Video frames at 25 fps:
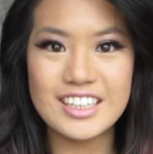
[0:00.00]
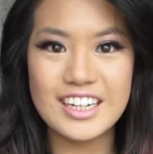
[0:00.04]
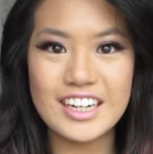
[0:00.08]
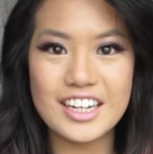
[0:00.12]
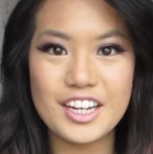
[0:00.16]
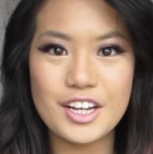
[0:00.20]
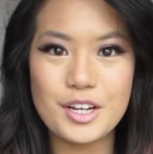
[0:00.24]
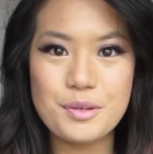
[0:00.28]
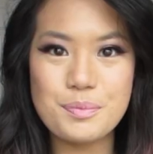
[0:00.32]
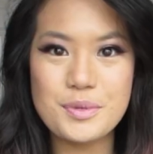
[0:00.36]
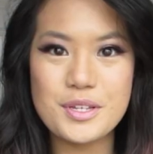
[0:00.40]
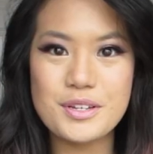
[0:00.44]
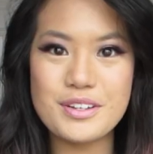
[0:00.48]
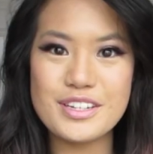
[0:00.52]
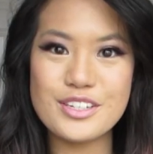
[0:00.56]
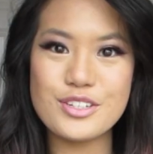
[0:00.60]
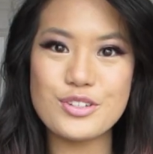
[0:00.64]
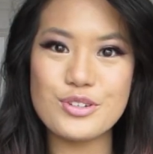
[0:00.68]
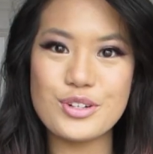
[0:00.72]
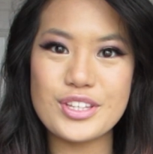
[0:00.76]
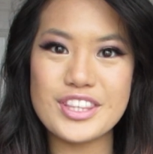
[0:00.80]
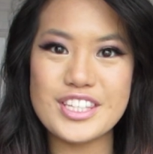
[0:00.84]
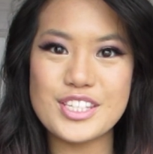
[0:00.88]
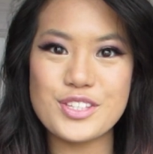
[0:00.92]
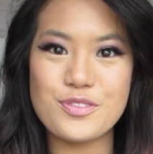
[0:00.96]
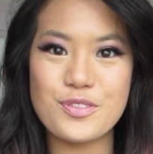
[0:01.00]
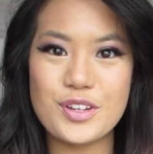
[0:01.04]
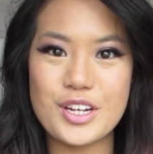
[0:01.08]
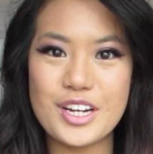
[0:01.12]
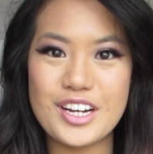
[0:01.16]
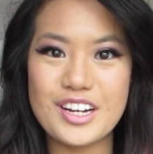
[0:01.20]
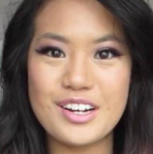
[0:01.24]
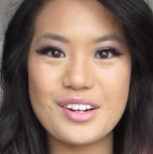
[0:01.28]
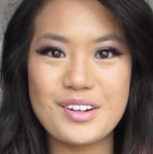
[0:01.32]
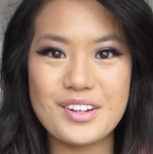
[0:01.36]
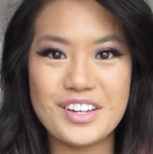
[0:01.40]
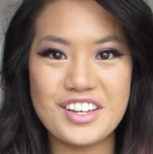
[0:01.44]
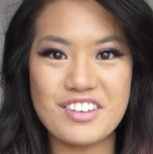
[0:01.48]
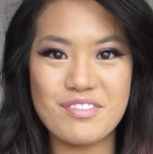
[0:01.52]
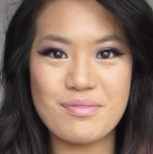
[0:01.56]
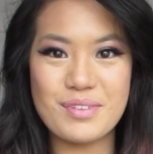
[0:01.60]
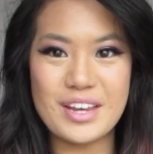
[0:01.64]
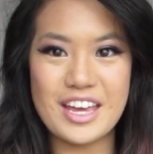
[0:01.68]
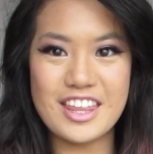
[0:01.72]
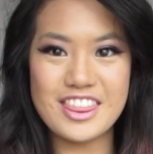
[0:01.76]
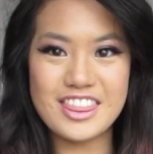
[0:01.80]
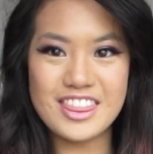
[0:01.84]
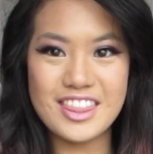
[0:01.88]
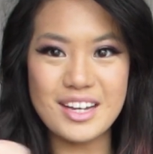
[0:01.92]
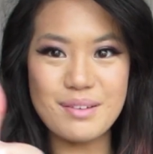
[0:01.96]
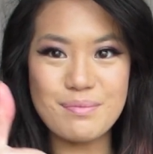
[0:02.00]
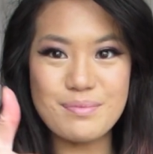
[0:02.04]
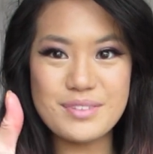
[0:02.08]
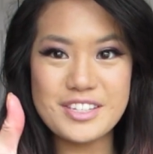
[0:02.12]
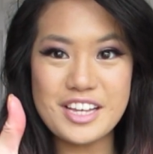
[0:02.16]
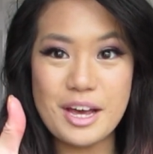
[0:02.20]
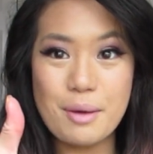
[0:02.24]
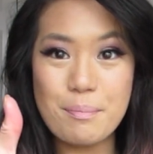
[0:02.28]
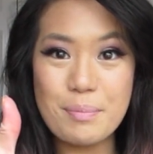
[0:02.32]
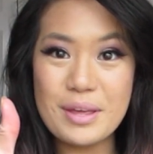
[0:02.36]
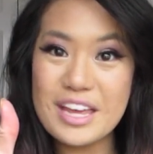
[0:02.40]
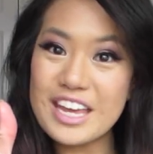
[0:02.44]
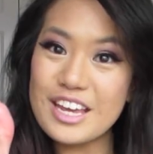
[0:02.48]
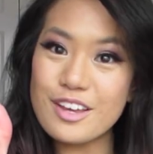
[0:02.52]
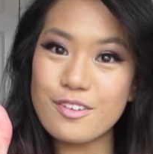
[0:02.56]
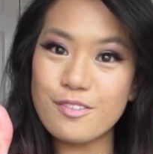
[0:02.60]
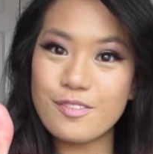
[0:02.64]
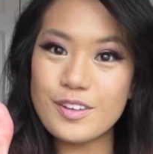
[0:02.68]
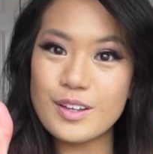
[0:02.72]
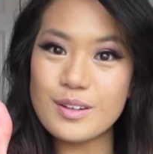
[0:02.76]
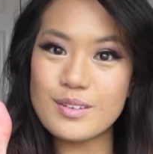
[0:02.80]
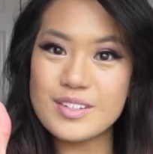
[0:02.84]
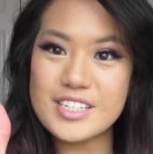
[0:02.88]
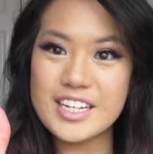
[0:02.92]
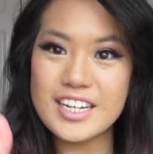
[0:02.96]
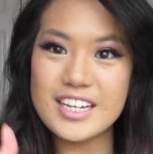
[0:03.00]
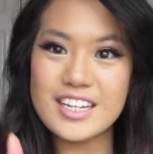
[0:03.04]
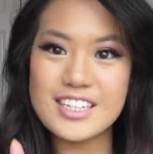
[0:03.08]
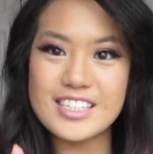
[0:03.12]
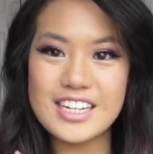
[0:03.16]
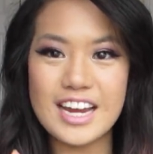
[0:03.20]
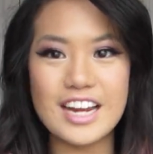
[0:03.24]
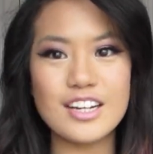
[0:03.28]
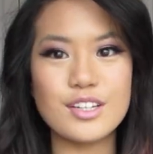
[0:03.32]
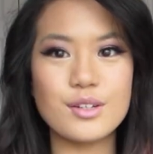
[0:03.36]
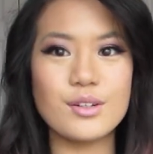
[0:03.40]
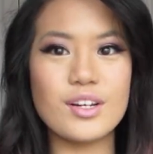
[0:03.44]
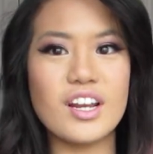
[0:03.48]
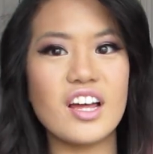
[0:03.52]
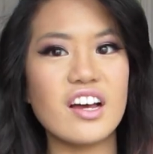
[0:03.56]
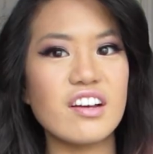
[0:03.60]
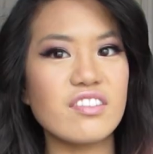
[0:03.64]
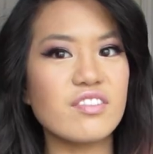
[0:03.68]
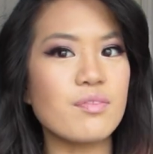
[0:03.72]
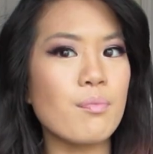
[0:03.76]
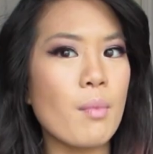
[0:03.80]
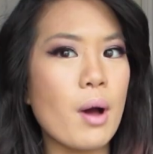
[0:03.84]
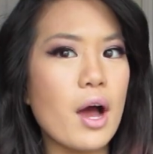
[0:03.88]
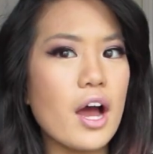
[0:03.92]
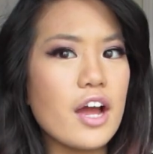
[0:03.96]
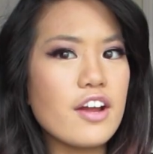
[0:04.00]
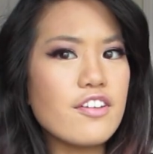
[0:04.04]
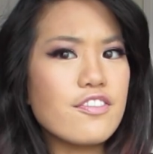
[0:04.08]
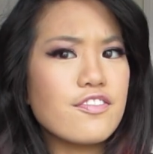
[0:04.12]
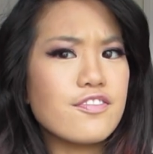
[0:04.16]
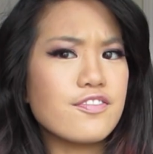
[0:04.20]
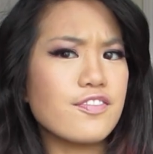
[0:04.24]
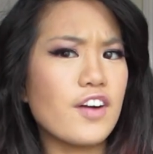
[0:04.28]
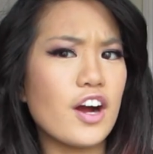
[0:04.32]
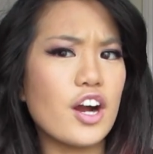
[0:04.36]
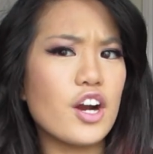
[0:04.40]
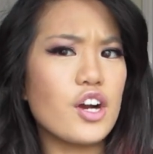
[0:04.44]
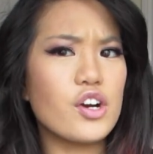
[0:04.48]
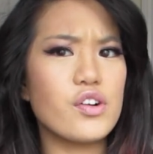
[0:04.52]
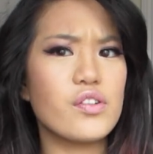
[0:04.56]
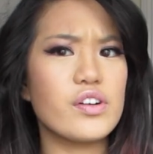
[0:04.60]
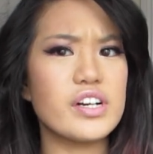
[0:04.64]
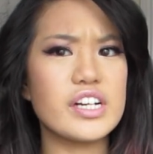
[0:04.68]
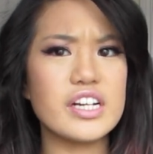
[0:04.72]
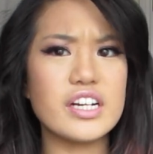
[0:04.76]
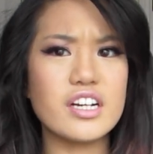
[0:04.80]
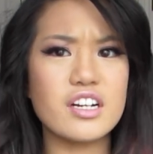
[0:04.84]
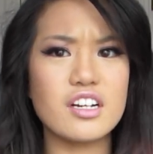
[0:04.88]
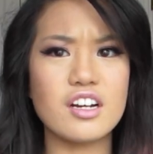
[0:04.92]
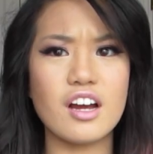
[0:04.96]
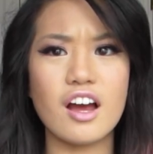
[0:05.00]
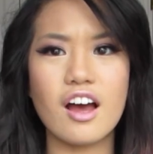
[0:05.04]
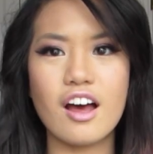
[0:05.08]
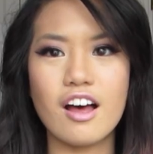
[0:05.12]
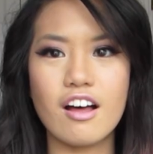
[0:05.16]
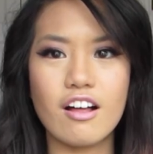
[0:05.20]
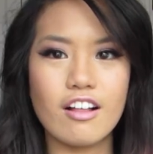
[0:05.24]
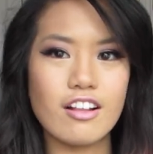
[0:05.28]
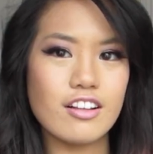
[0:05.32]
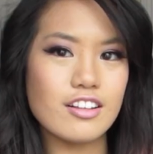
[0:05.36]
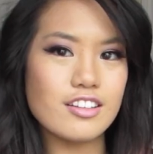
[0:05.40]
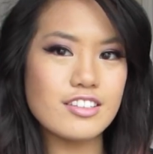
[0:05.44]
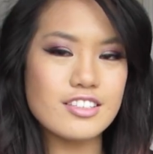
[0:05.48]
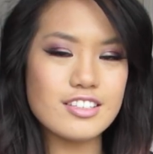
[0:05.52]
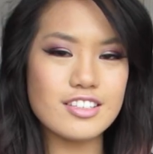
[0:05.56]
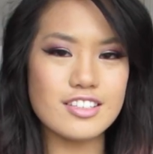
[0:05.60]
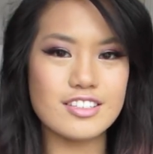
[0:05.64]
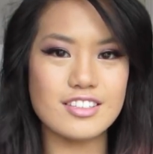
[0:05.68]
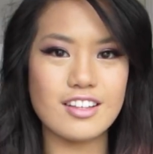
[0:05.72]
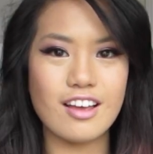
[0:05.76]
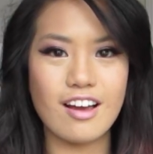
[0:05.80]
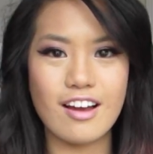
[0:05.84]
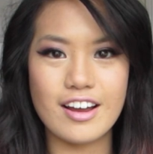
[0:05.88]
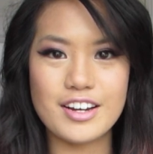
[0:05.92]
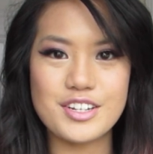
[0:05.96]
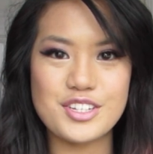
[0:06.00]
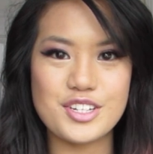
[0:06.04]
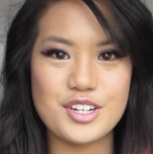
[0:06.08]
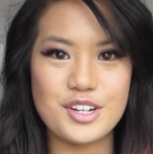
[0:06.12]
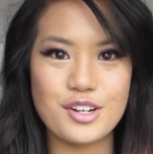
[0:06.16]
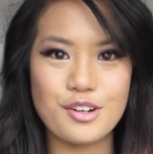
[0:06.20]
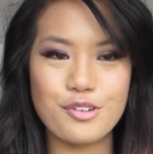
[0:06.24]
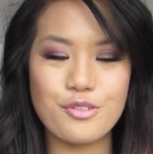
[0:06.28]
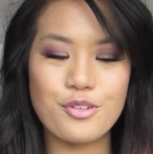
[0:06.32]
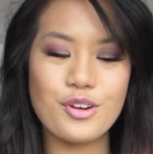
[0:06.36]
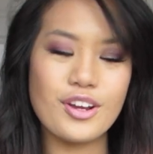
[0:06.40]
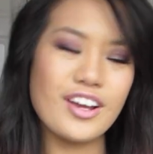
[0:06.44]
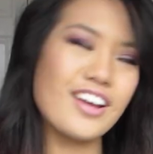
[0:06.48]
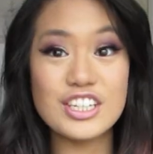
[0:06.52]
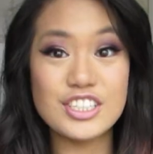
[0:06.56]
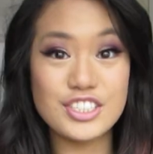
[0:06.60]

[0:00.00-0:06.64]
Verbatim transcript: I hope you enjoyed this video. Give me a thumbs up if you did and you love my fiery curls, because I do.